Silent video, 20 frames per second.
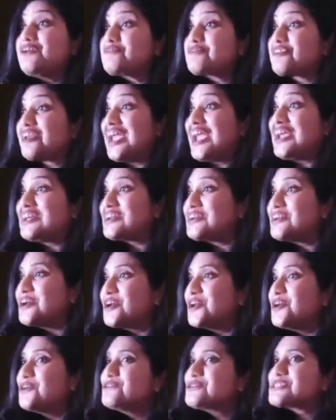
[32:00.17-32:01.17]
of created a
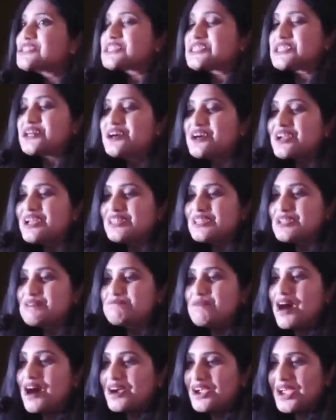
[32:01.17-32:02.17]
huge stir in the
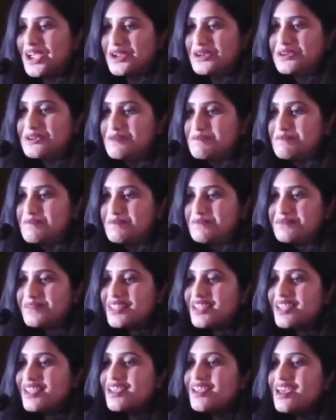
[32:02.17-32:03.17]
market.
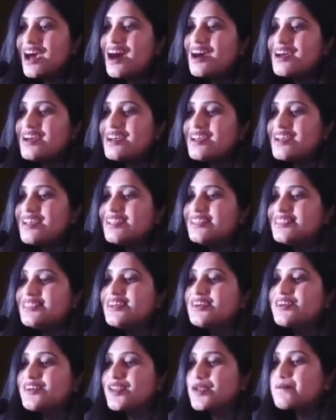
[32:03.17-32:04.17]

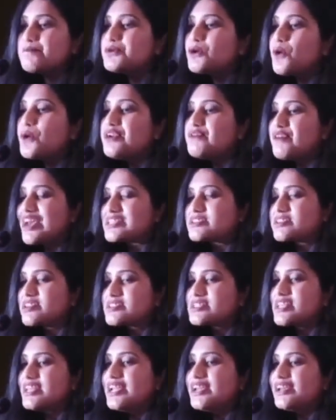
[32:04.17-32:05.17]
The crypto
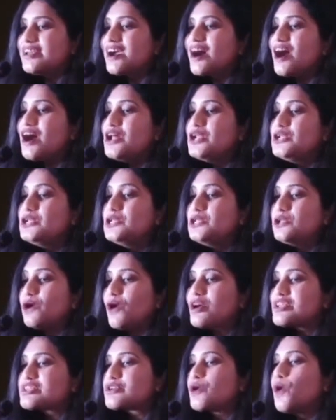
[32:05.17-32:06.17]
investors in India
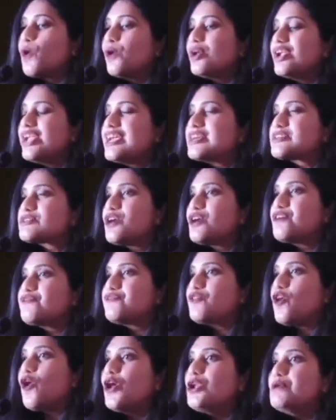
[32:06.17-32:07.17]
lost holdings of
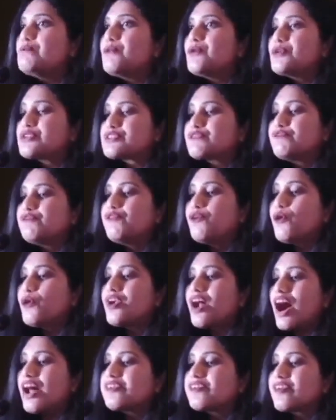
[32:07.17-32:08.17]
almost
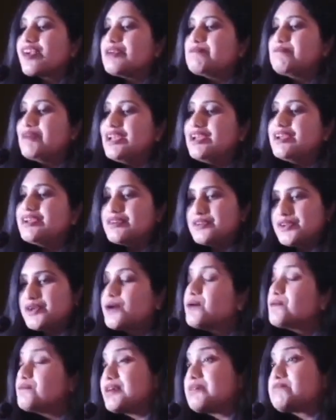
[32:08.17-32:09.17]
400 billion,
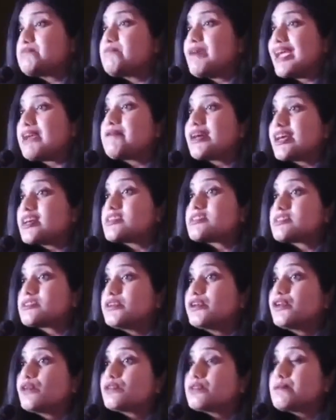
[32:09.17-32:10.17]
because,
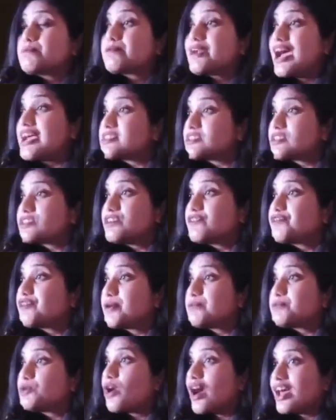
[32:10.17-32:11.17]
the prices of
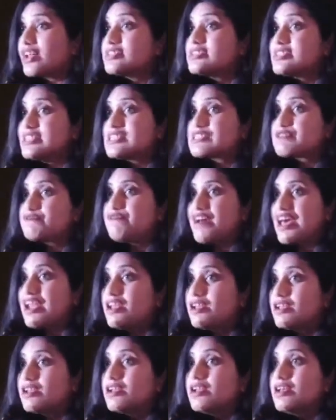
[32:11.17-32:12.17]
cryptocurrencies
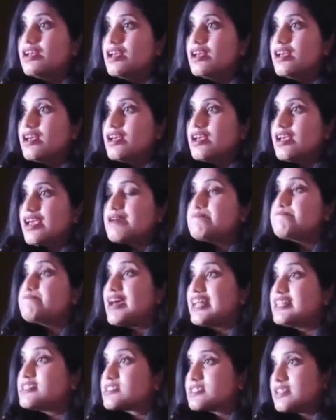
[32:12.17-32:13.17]
fell
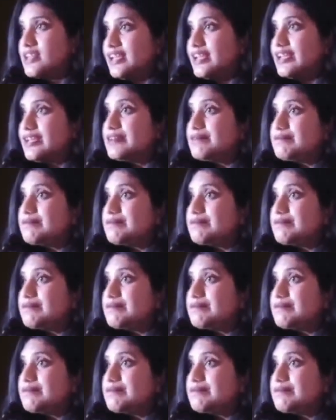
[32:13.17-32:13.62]
immensely.